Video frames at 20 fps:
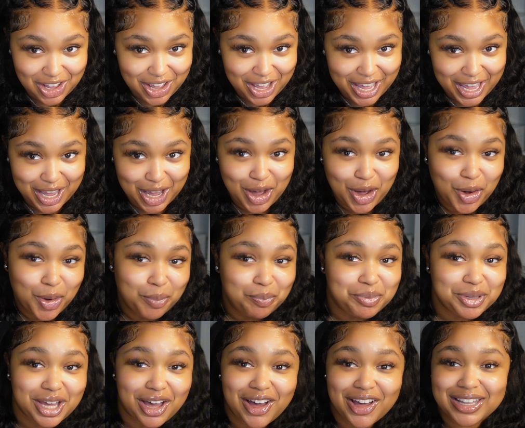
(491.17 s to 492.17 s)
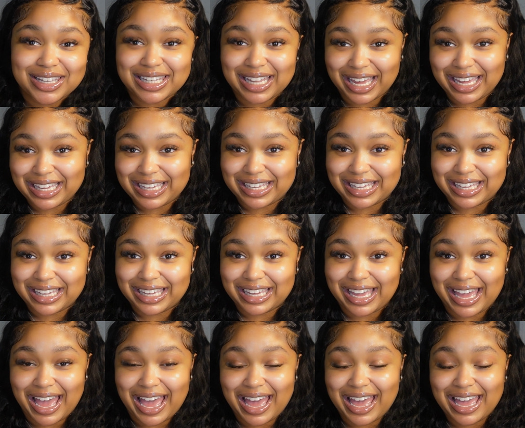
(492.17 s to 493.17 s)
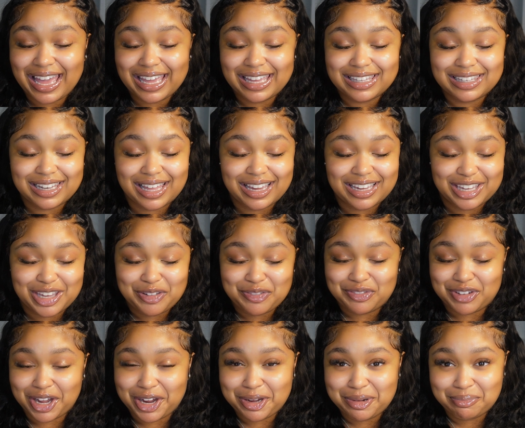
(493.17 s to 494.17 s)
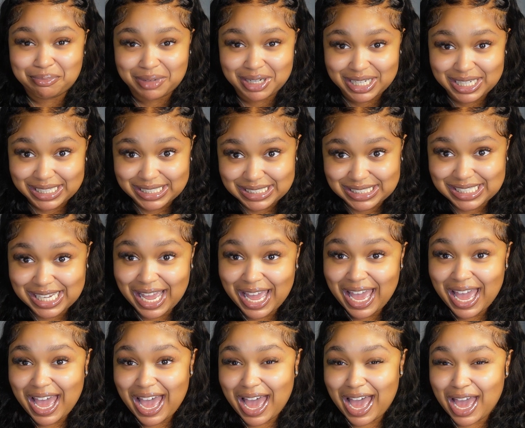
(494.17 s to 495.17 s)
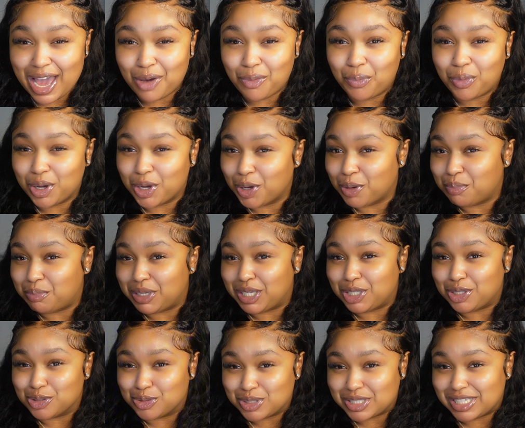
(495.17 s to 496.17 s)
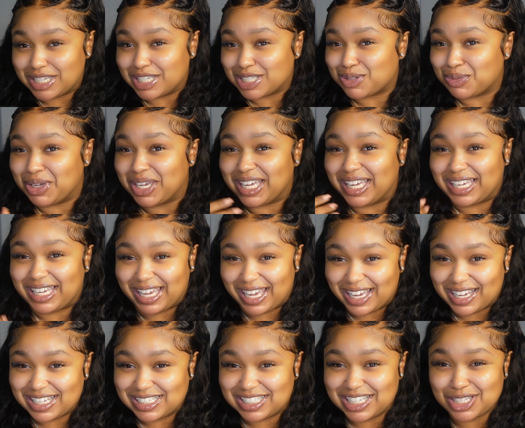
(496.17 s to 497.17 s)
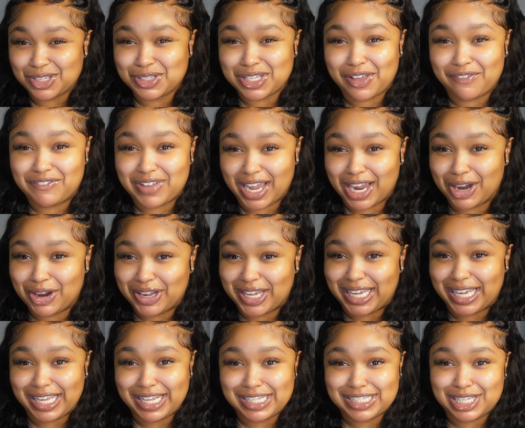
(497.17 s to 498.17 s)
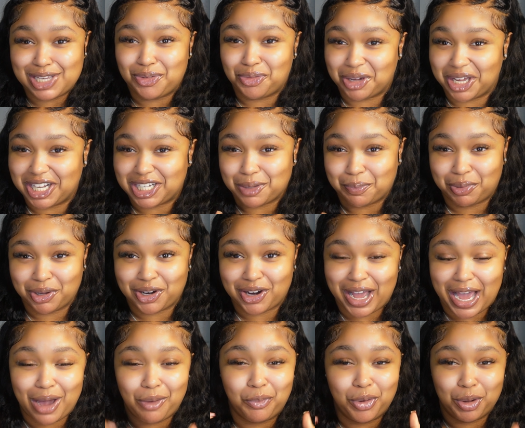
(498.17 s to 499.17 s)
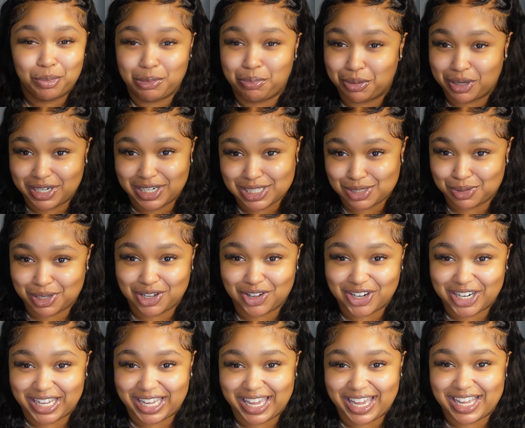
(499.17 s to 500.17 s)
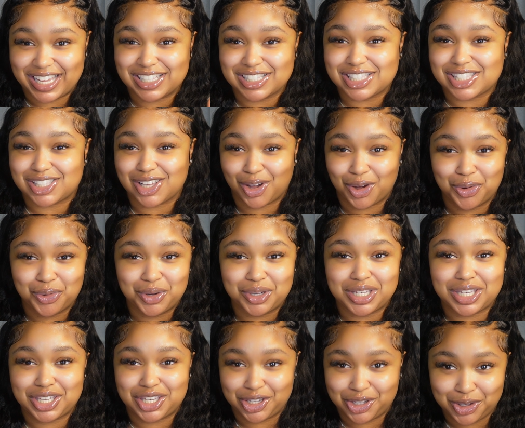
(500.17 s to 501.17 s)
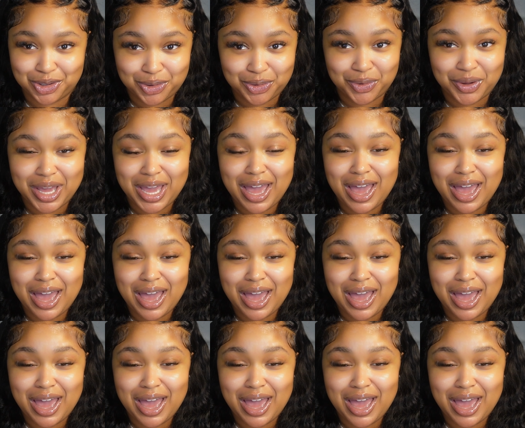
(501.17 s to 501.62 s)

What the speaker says: I hope y'all like it. I like it very much. I will be using this wig again because this was a very easy wig to put on. I will be putting this wig on again. It's so cute.